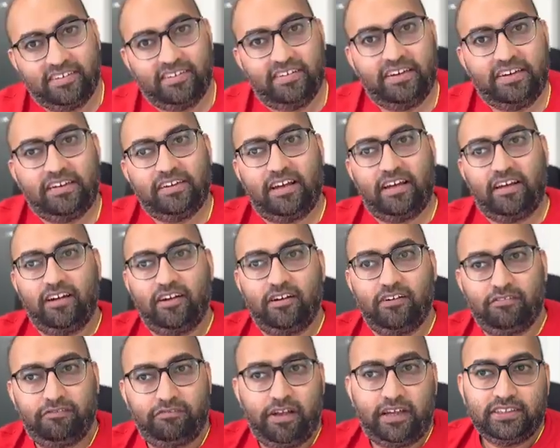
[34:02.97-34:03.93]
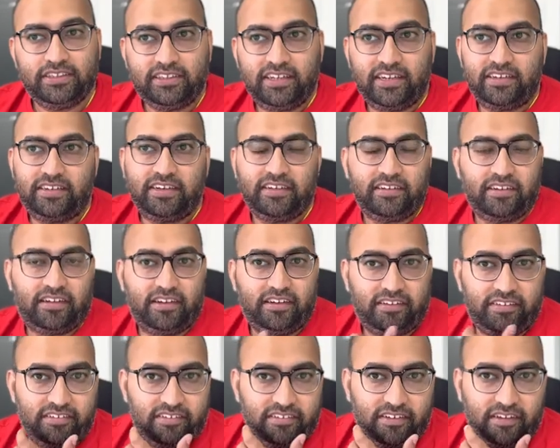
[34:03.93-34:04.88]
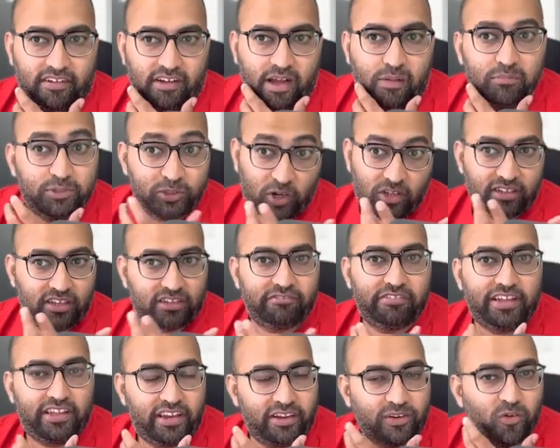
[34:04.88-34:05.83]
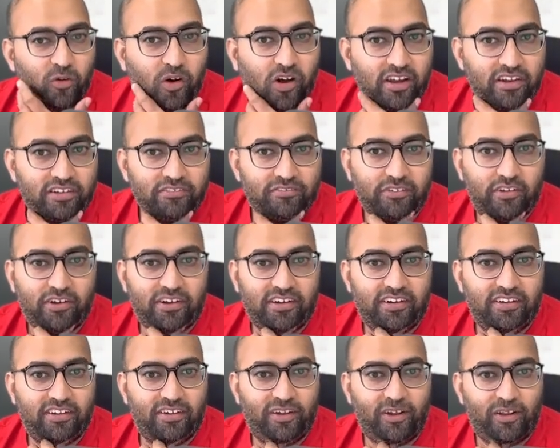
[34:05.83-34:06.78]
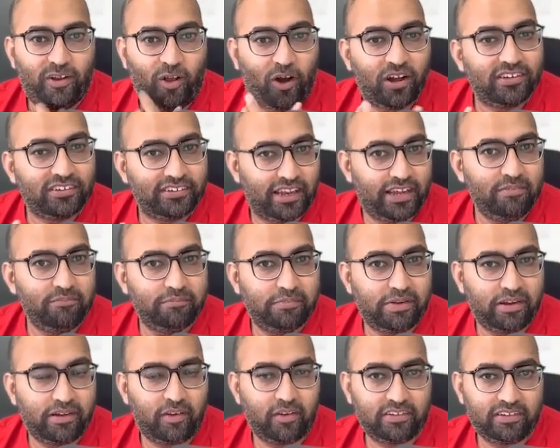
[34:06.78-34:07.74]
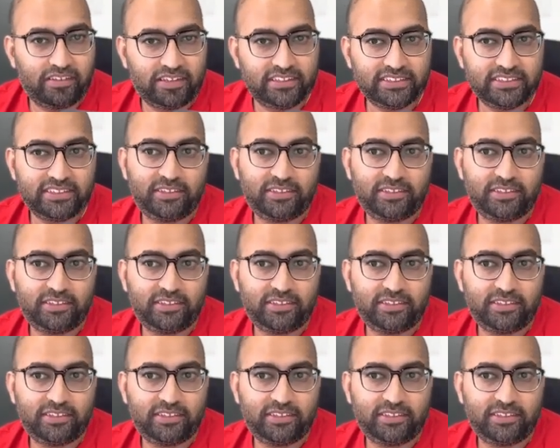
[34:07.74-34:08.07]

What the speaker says: Right, fascinating, and I'm sure that we can go on for a long time beyond this.